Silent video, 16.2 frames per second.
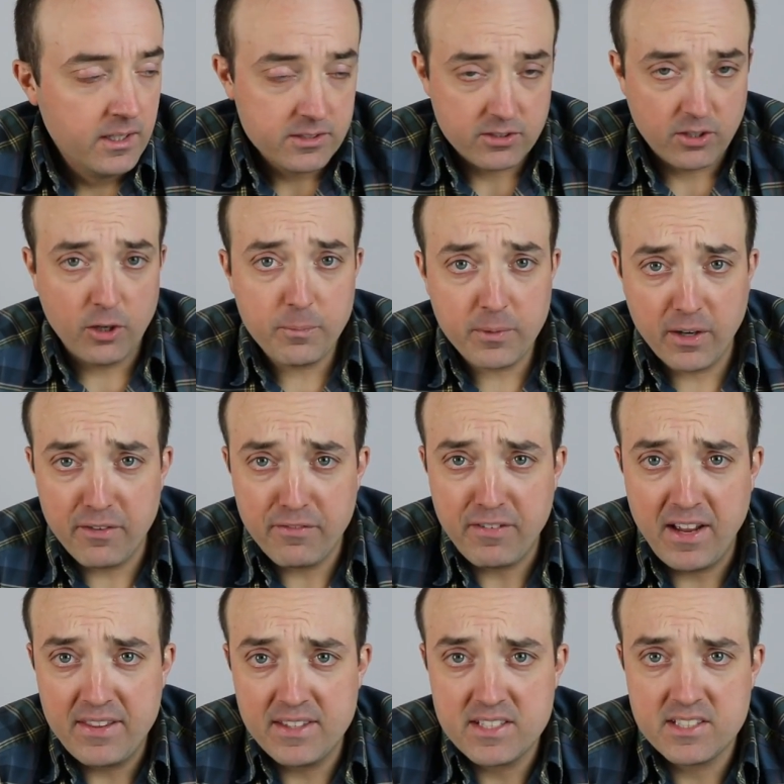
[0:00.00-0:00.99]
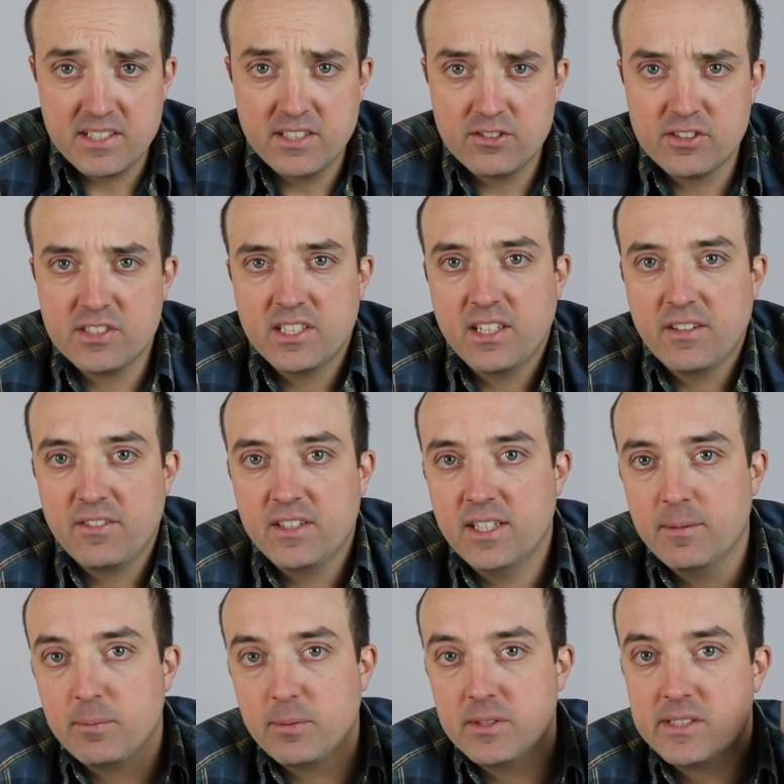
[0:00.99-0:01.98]
So I hope you all found this interesting. If you
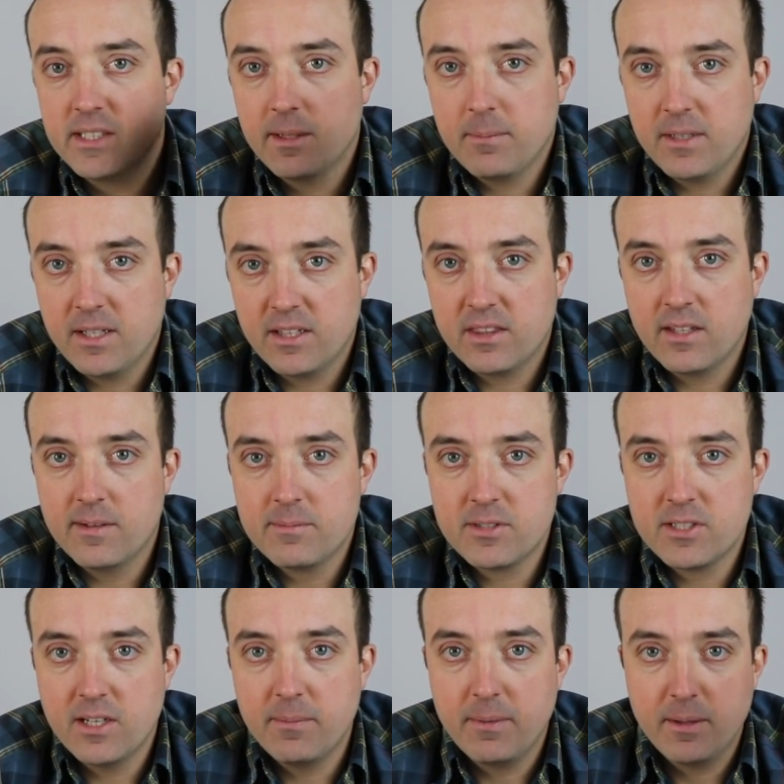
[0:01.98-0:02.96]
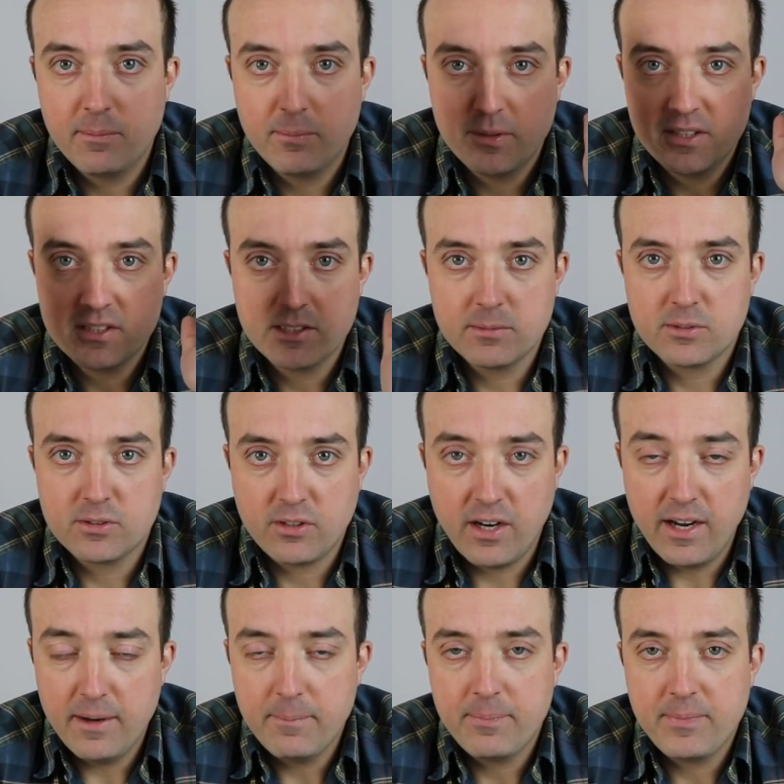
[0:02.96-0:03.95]
did, please give me a thumbs up and please
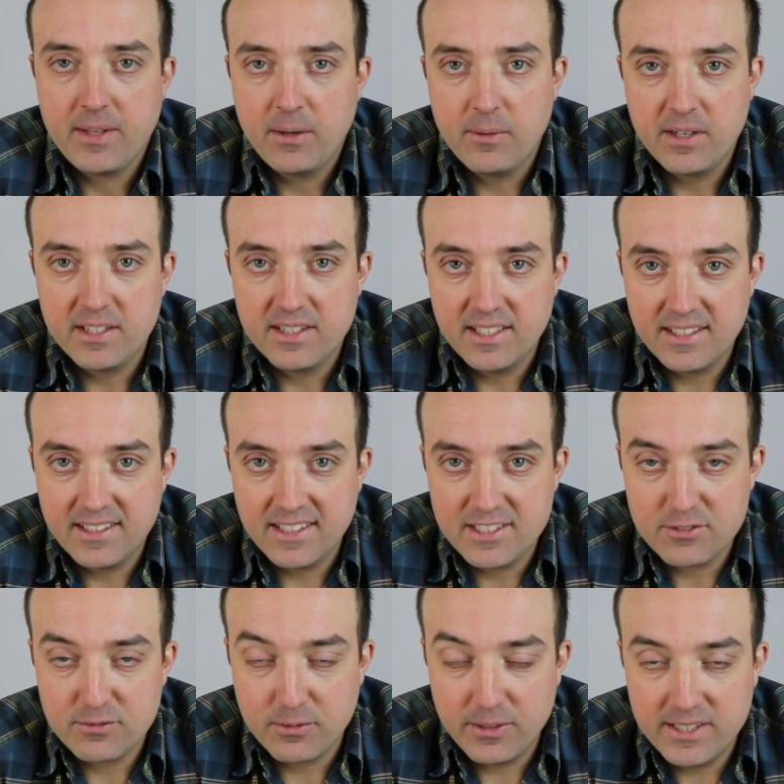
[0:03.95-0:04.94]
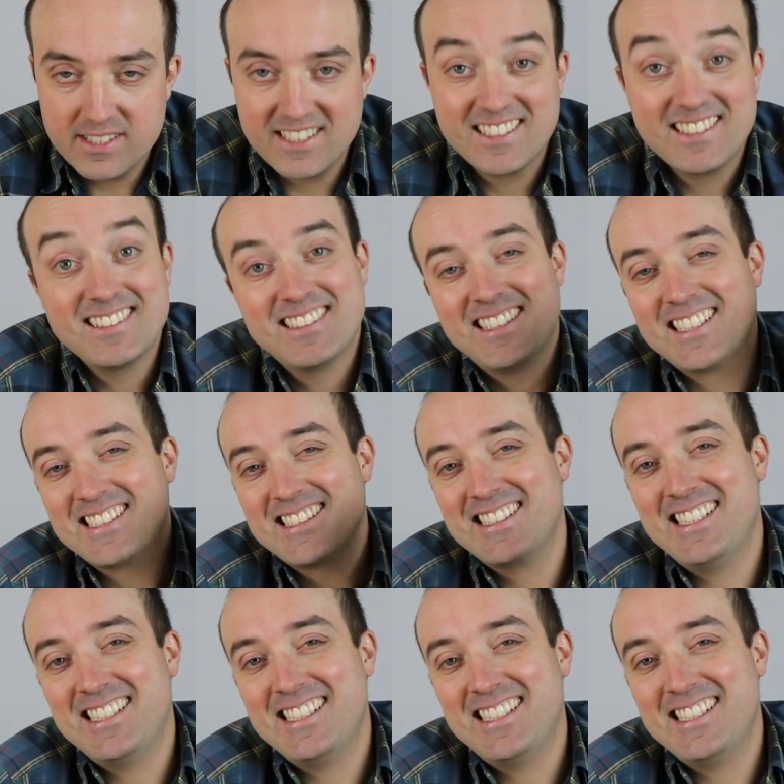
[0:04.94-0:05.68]
subscribe. I want to thank you guys for watching. Thanks a